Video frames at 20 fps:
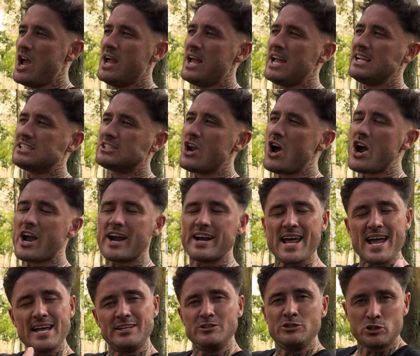is like an
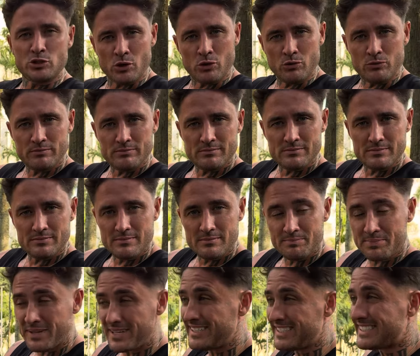angel
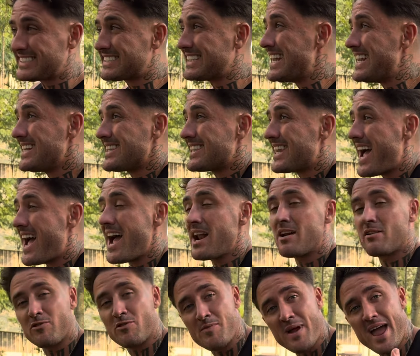being sent down
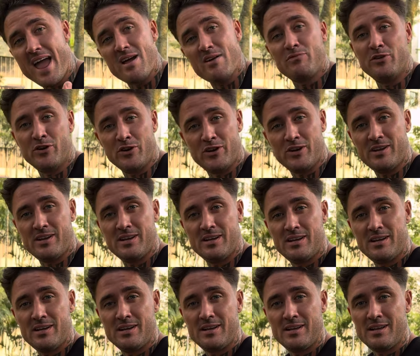from heaven.
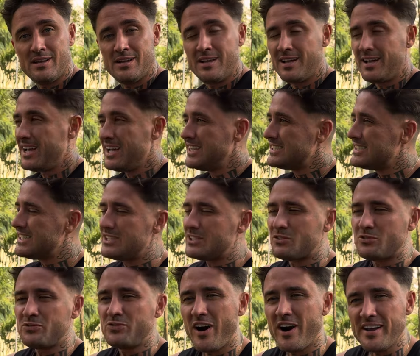She's
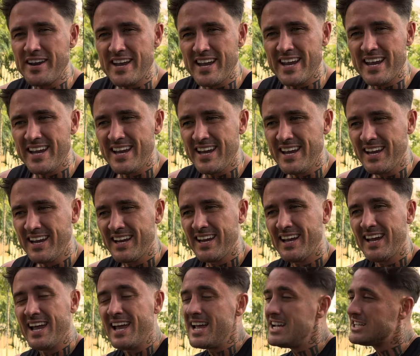funny,
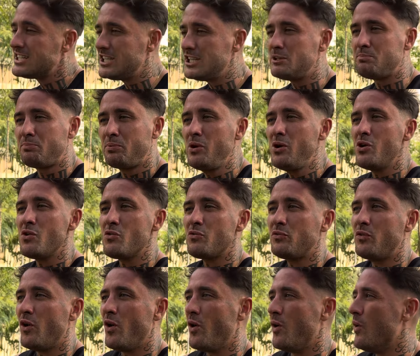she's
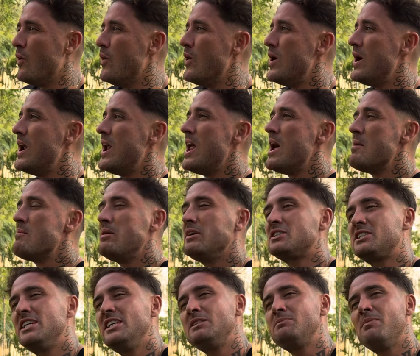beautiful, but
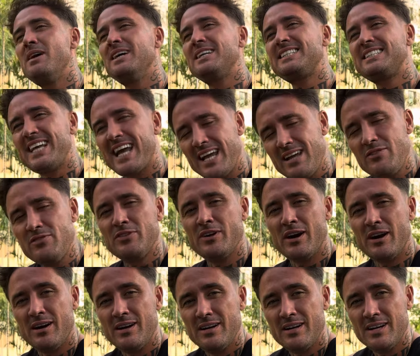she's my
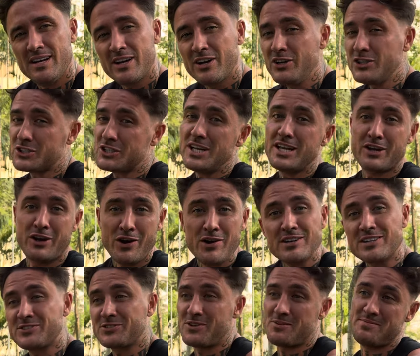saviour because she
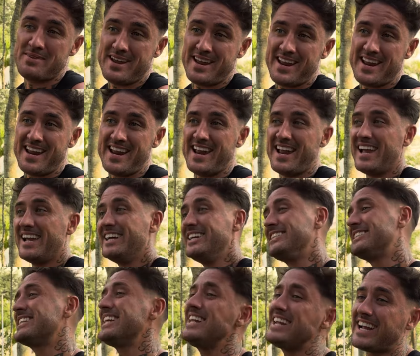cooks for me,
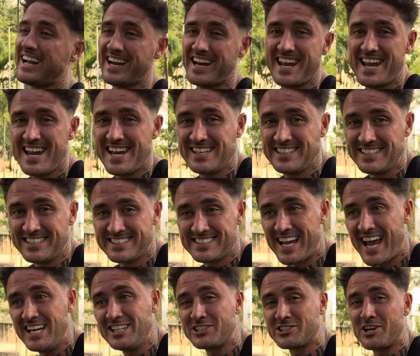she cleans,
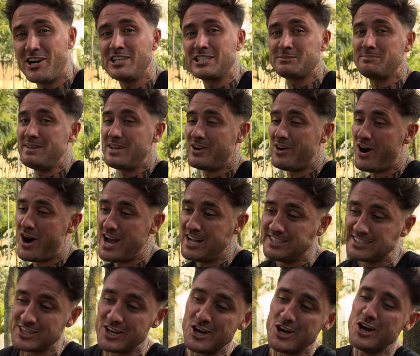and trust me
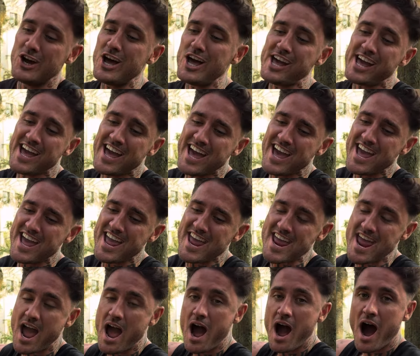guys,
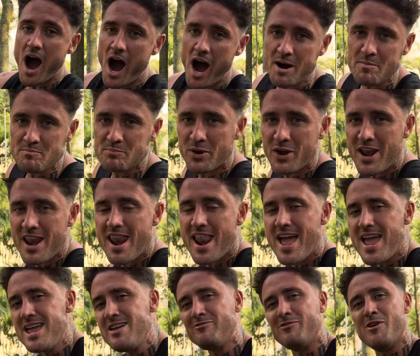hey,
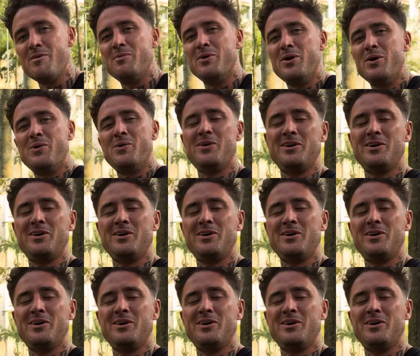unbelievable.